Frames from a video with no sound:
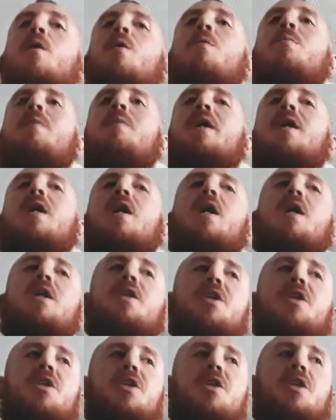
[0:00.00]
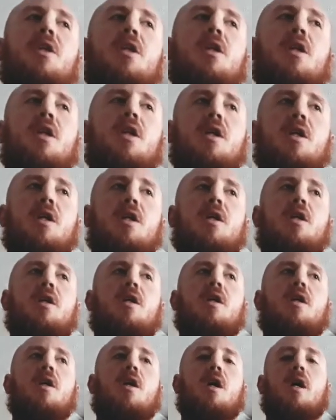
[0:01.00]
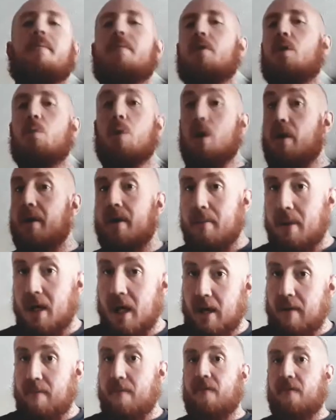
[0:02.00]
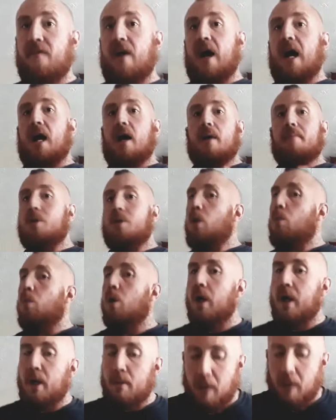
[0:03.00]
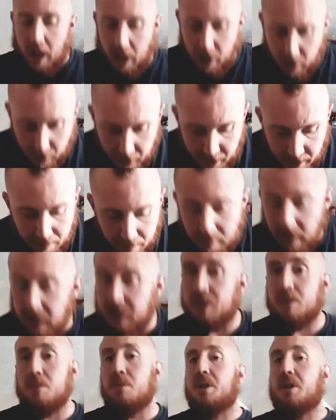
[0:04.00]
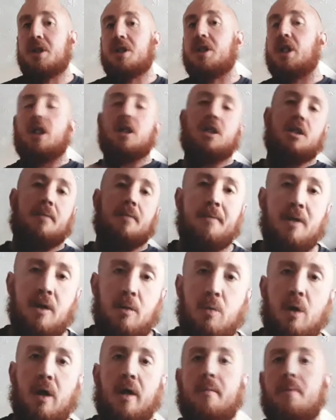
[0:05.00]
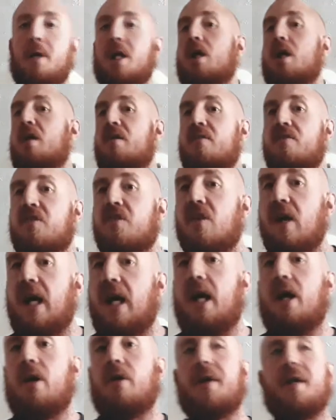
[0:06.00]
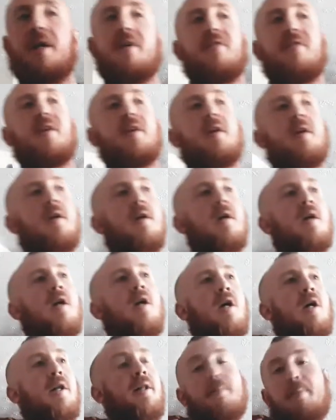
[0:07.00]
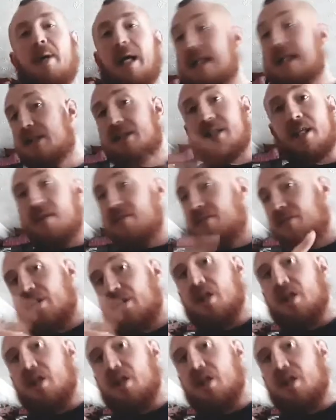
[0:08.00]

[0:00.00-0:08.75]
Because I'm not worried about getting fat, I'm not worried about losing muscle as such, I'm not worried about going flat or nothing. The bands and everything